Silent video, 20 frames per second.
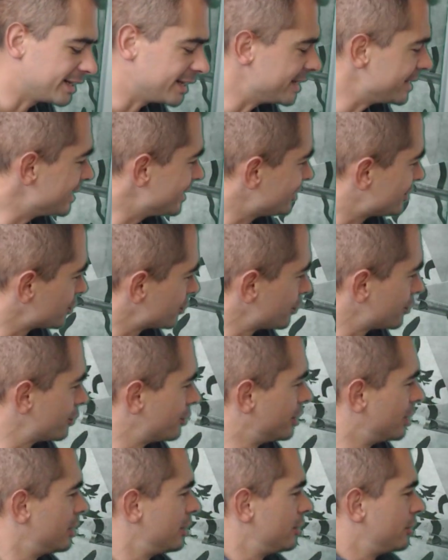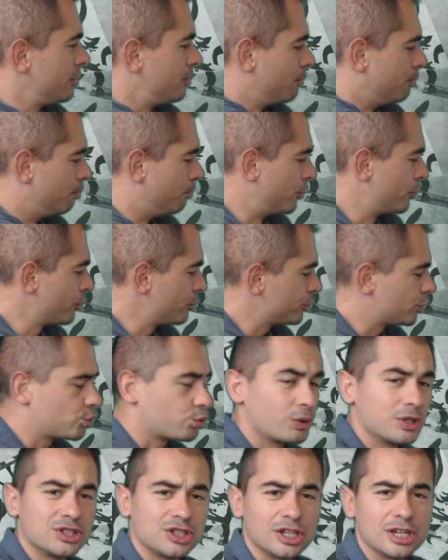either merge
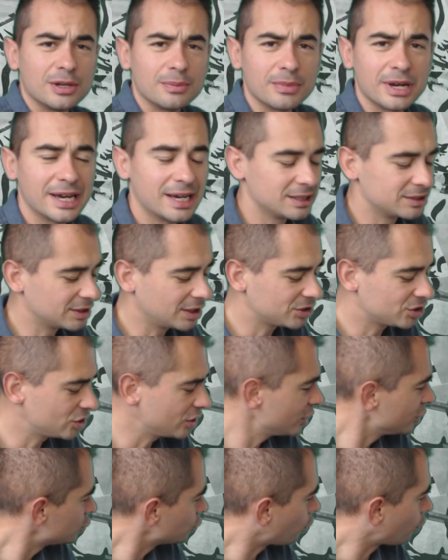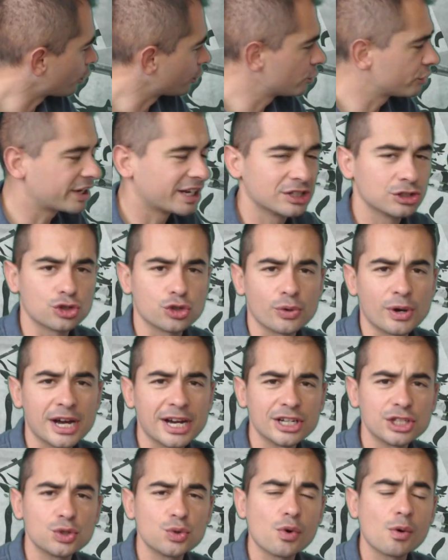with him and that's it, or you can try
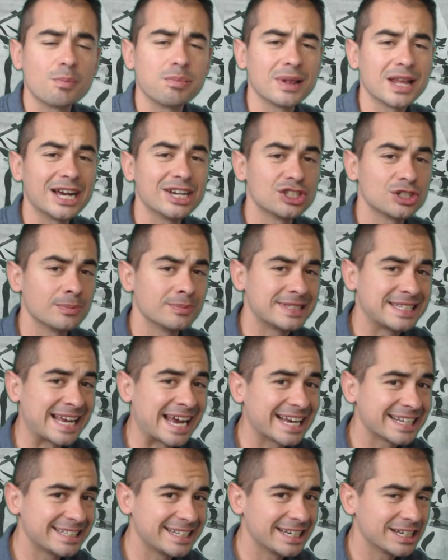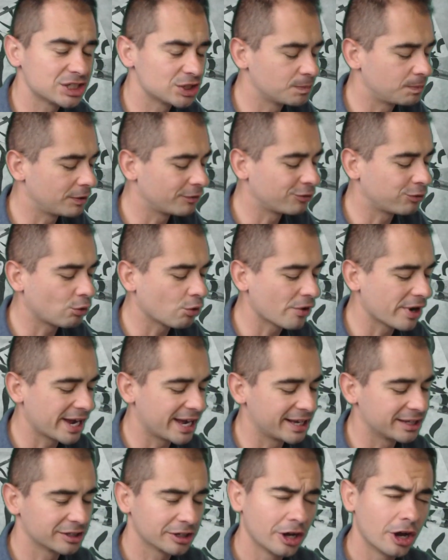to apply some tactics
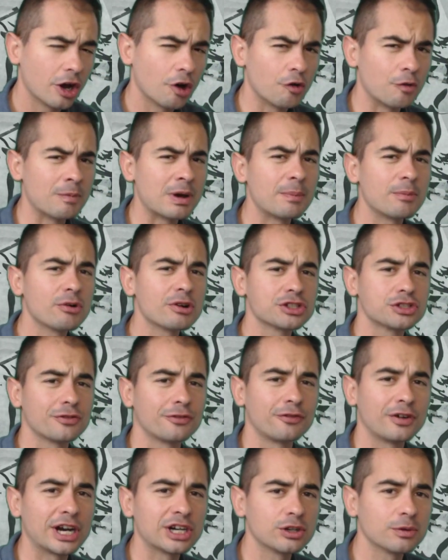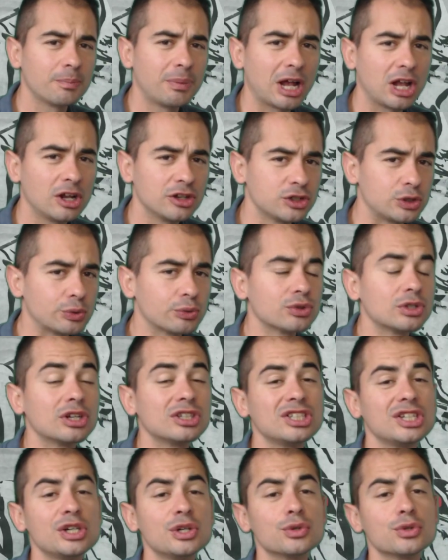beforehand. Remember, as a fighter pilot, you're not
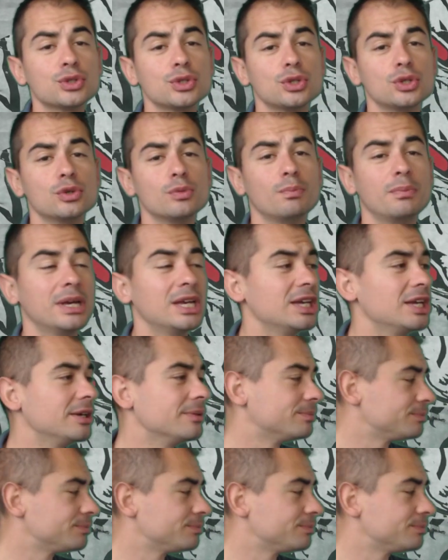here to be